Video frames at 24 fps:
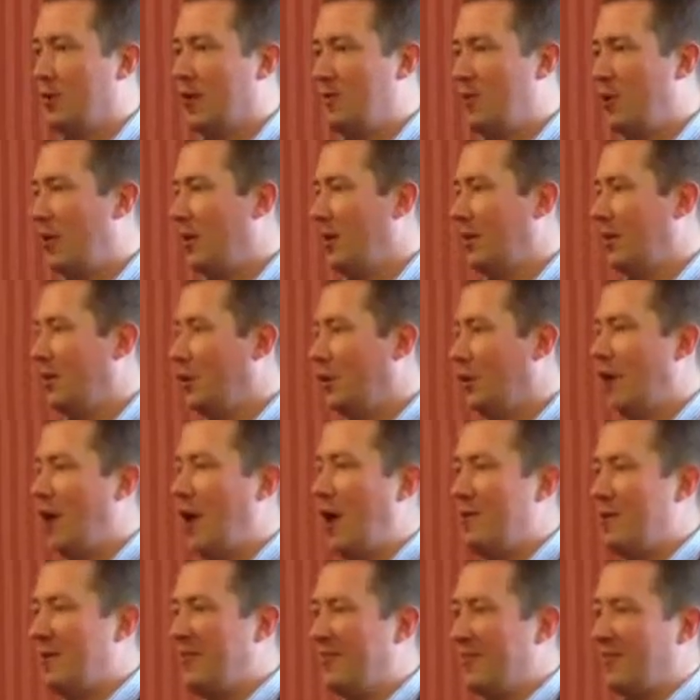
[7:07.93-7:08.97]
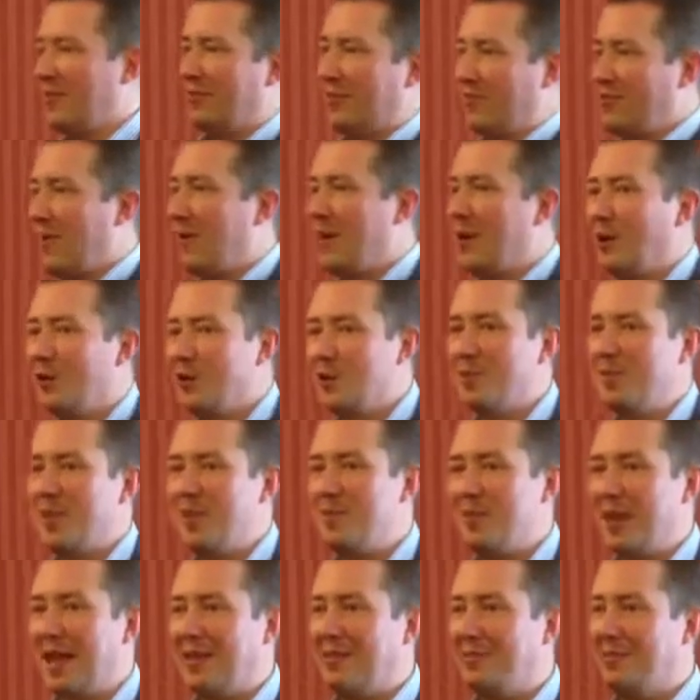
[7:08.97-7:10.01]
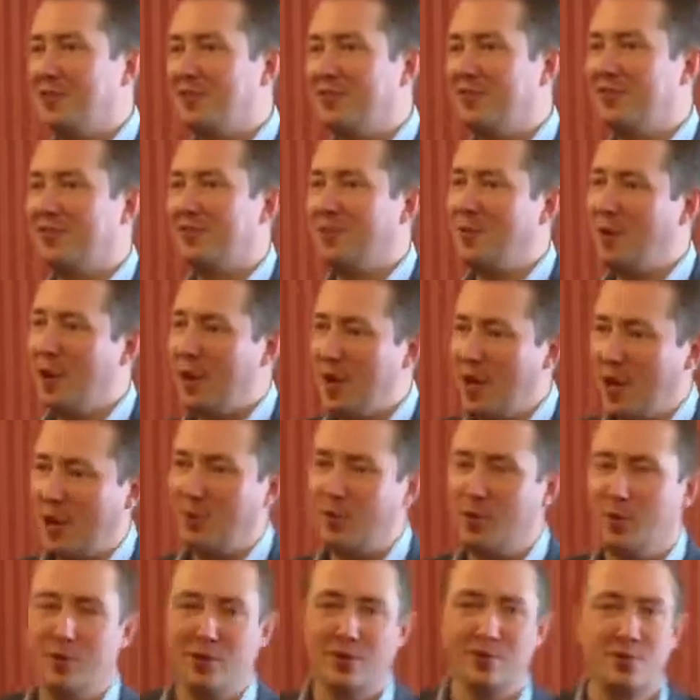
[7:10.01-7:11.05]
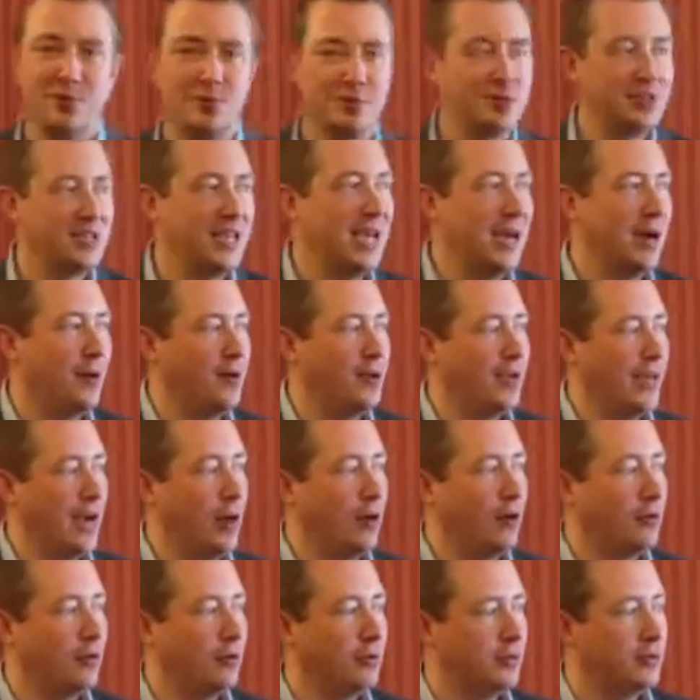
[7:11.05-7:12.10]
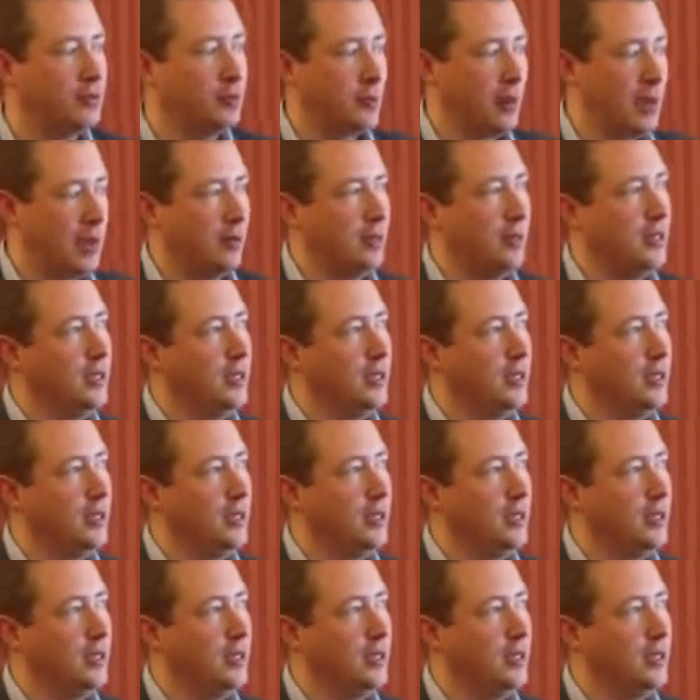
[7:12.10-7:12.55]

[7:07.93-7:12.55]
They might not like me for throwing lots of people at them to do free work, but we'll see how we get on as well.